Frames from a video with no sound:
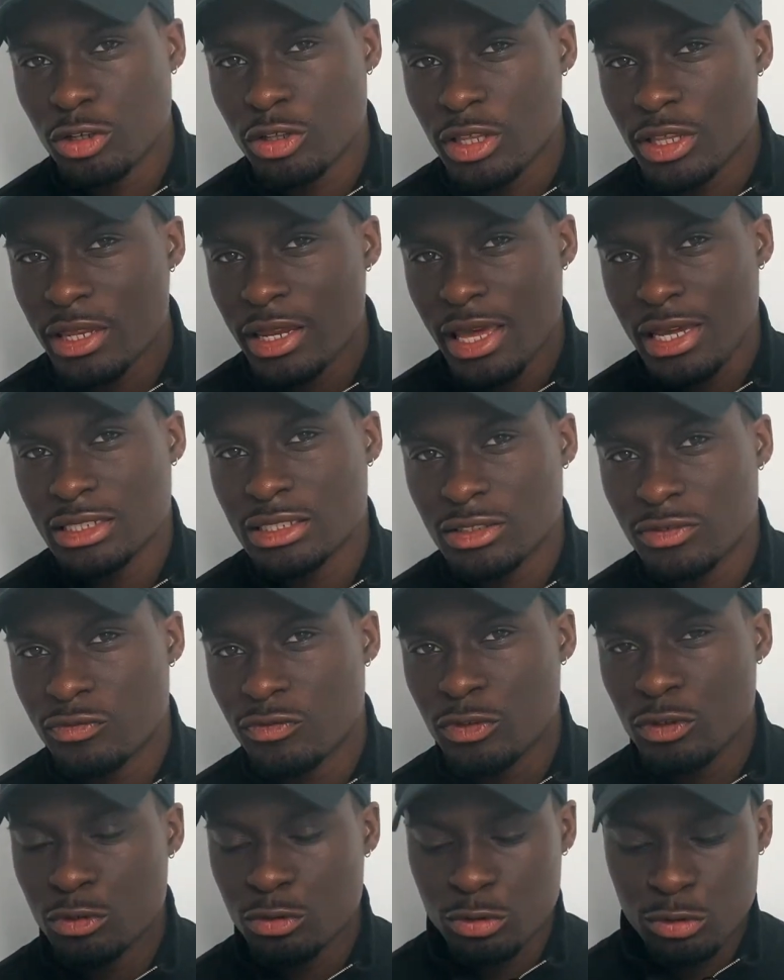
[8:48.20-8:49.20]
the next
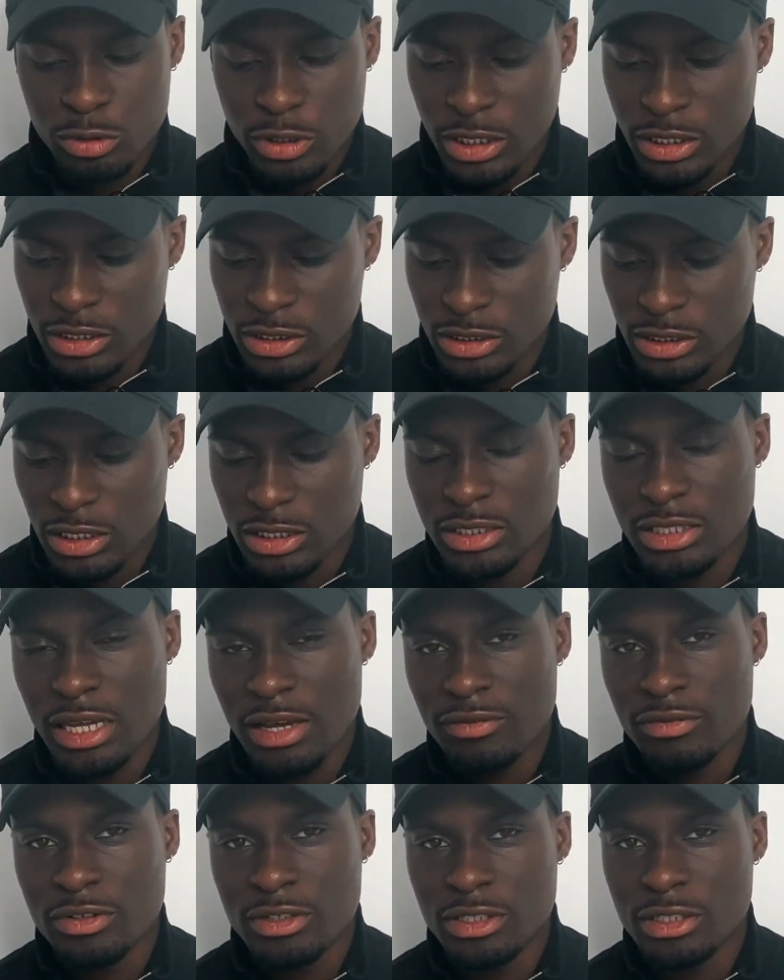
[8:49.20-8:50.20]
few trainers are
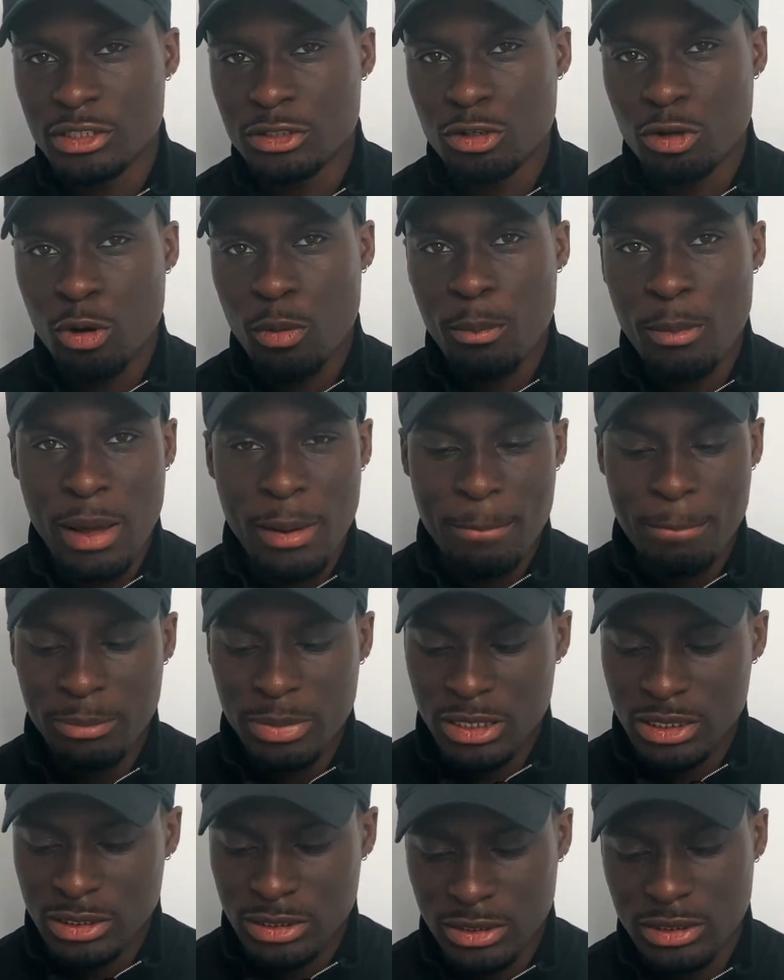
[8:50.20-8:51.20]
definitely not my
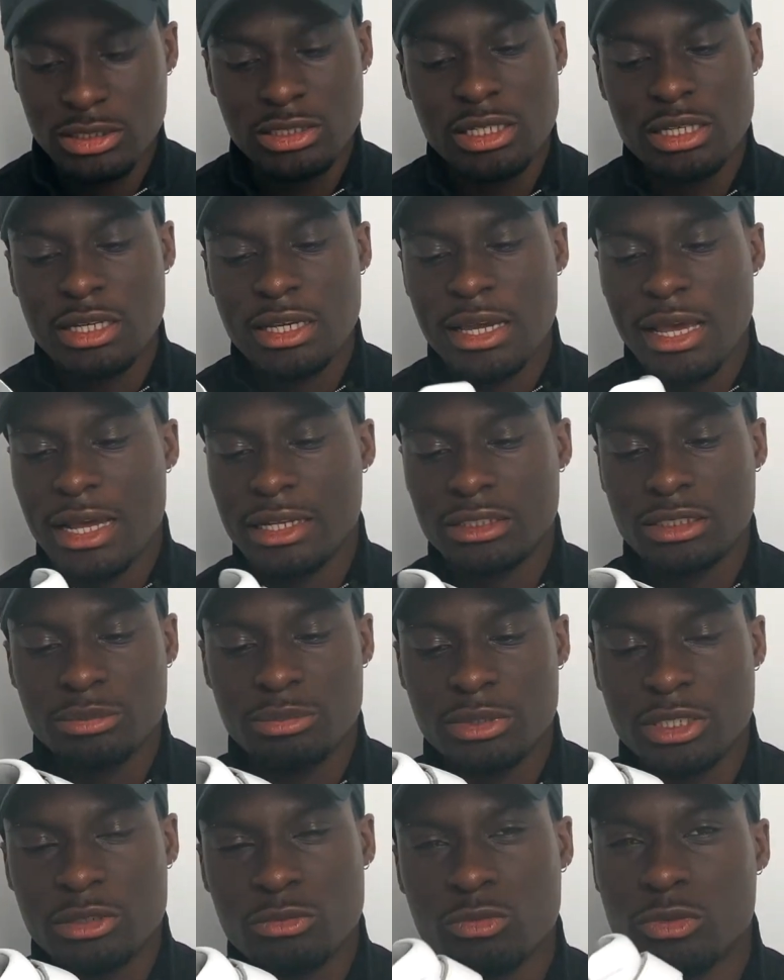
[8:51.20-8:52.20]
beaters, and to
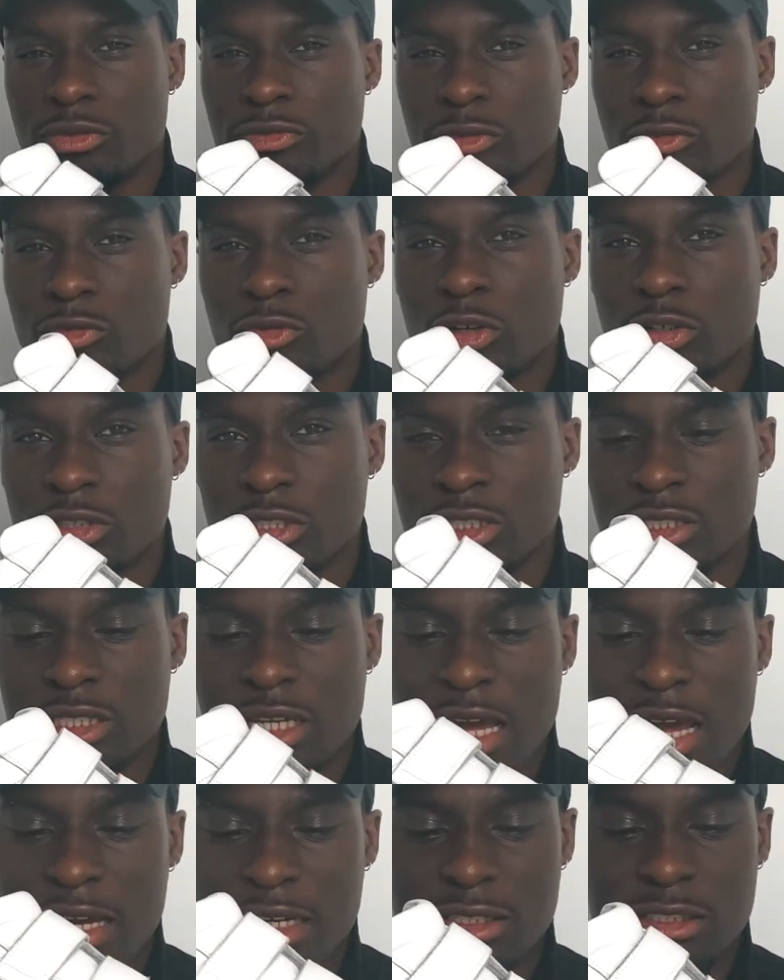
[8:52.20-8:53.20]
begin with, we've got these
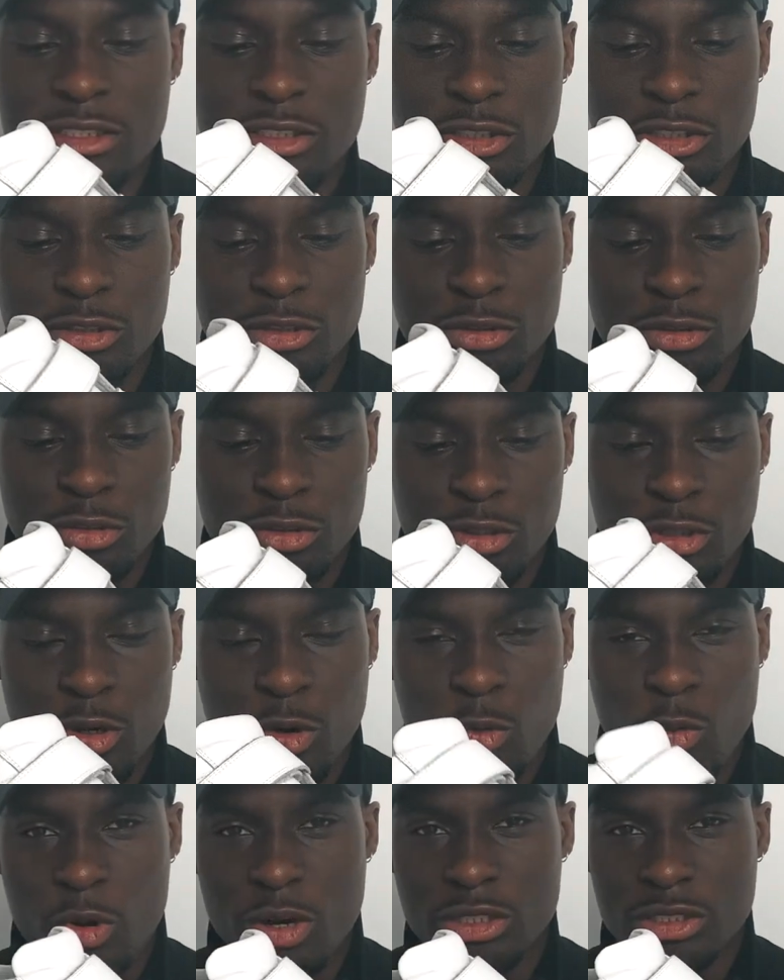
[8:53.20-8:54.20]
Acne Studio
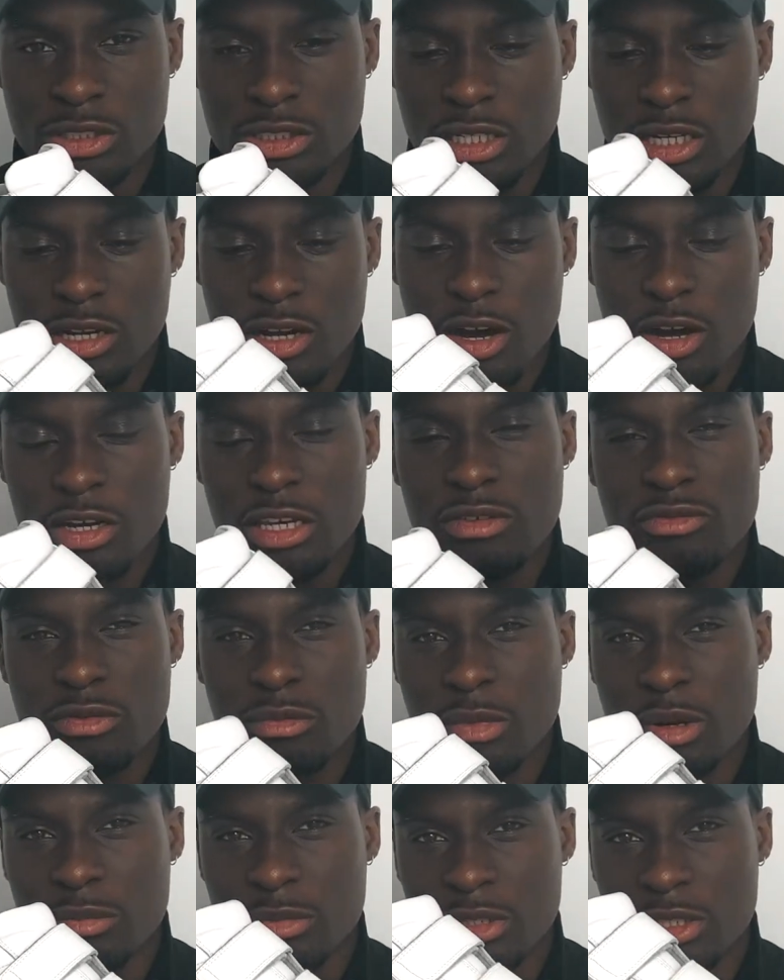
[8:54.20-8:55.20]
ones. I can't even
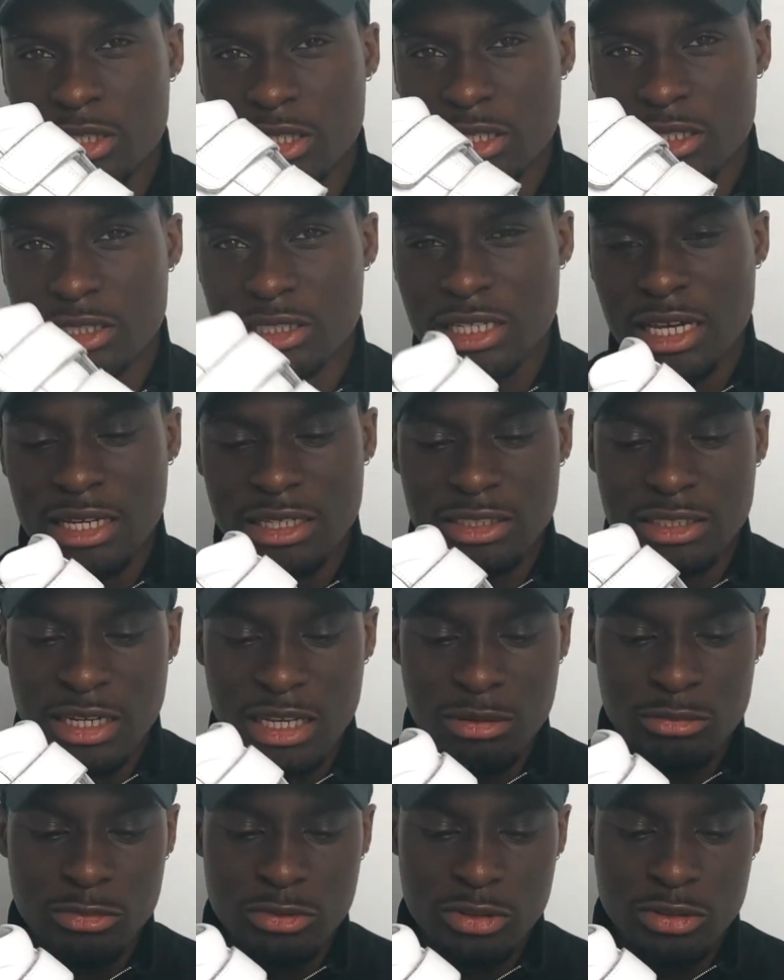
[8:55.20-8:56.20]
remember the exact
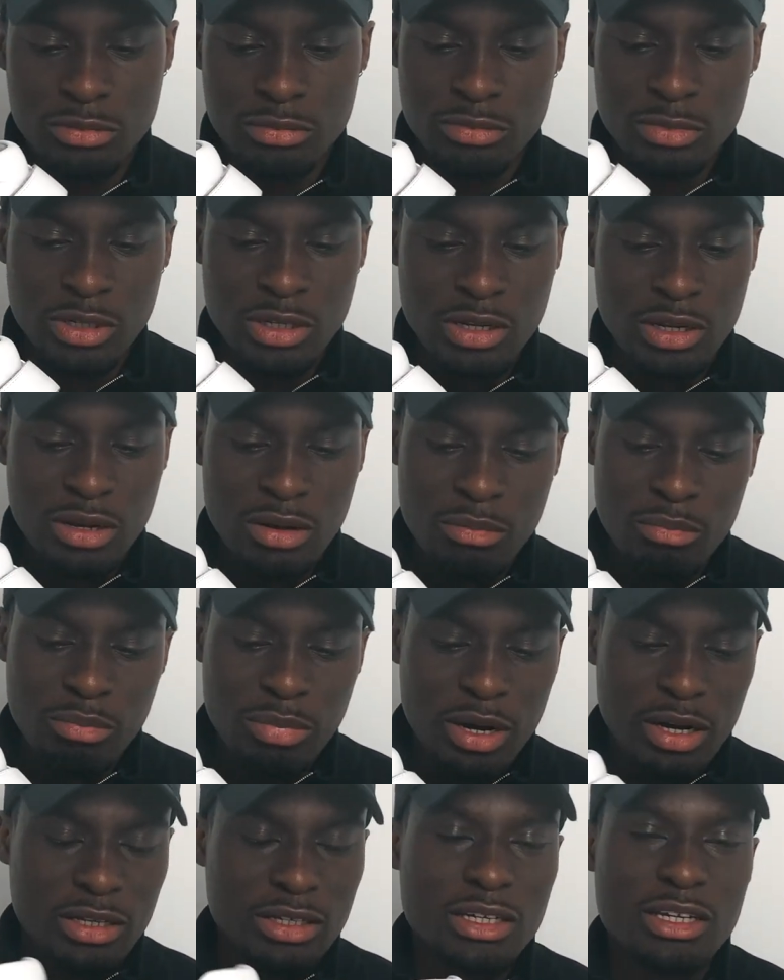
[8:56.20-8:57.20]
name of them,
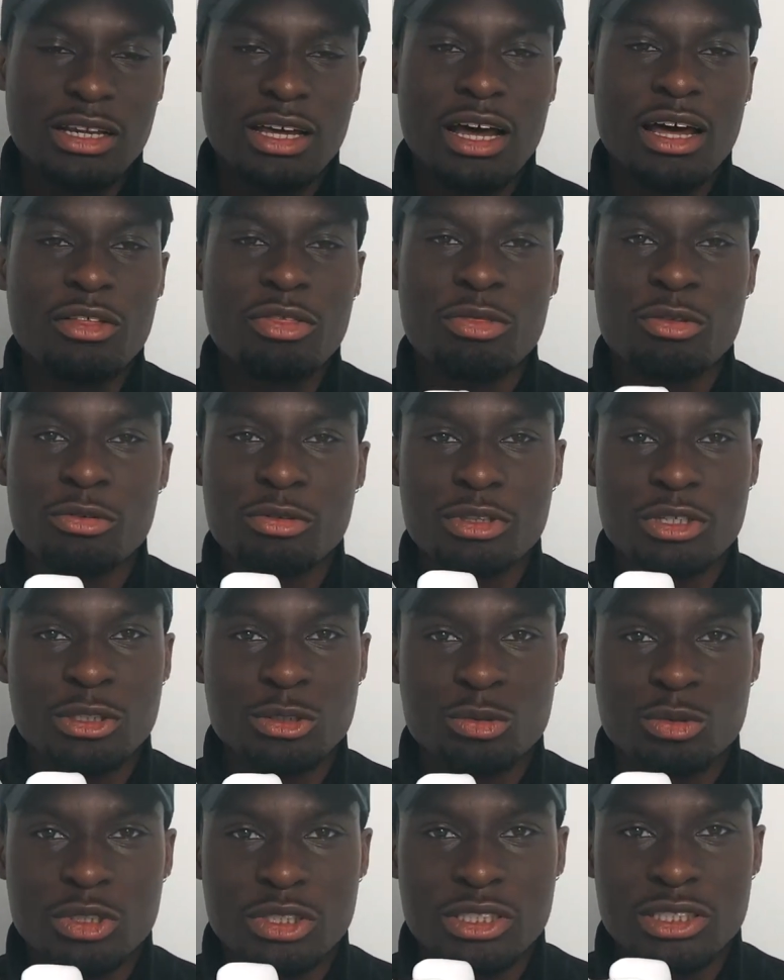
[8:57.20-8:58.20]
but I thought these
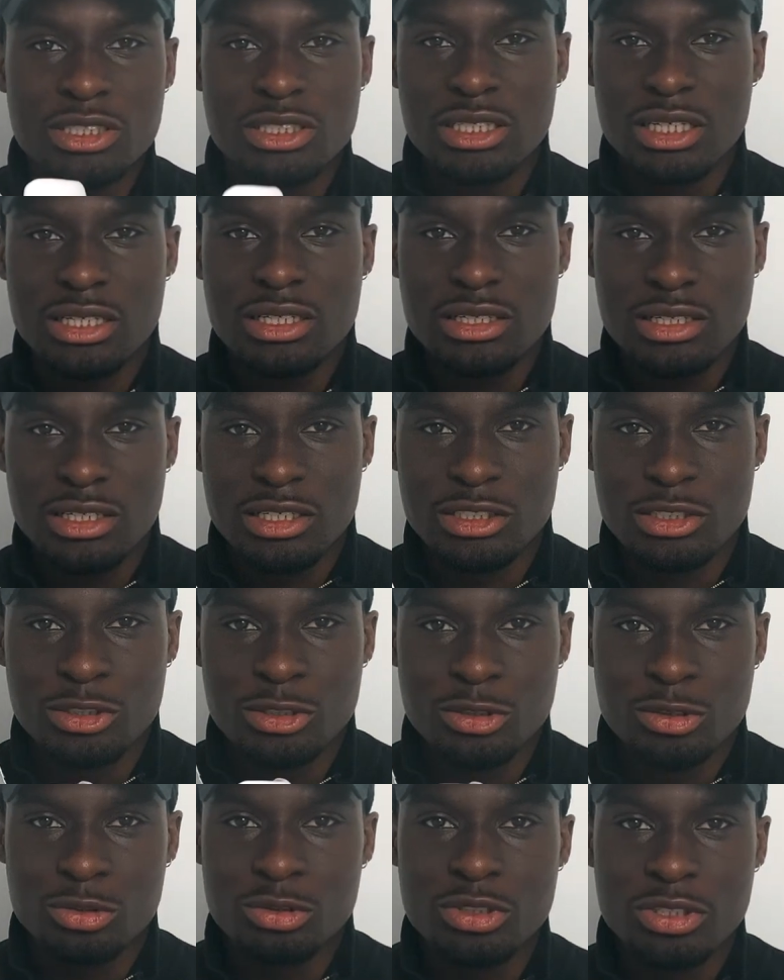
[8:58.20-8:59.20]
were sick as
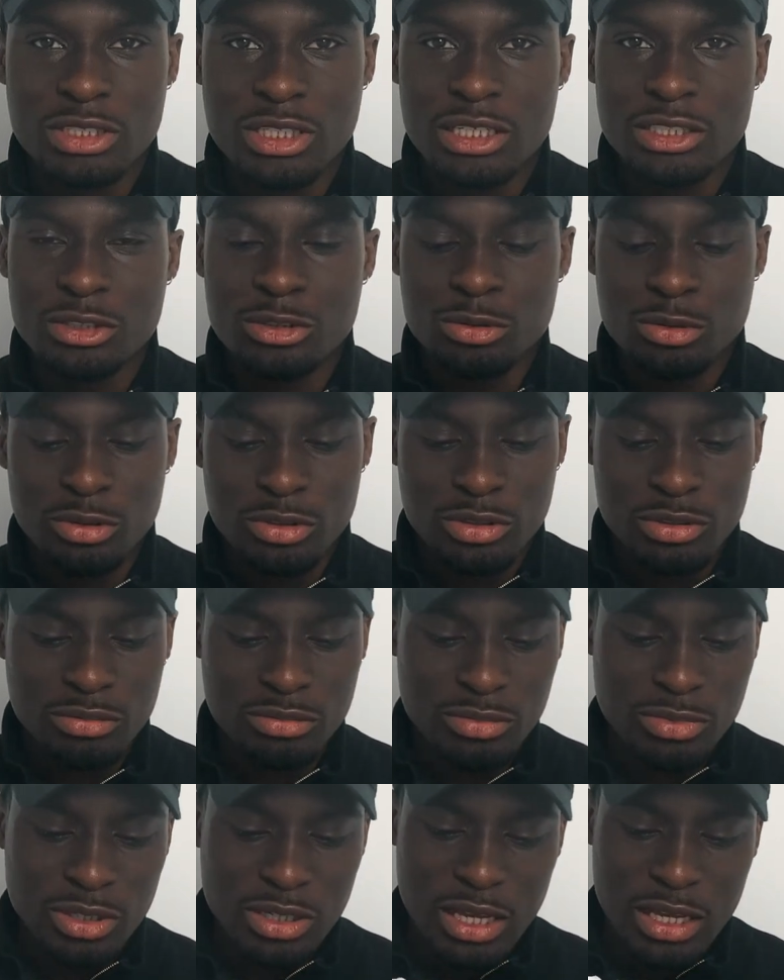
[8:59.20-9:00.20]
soon as I saw them.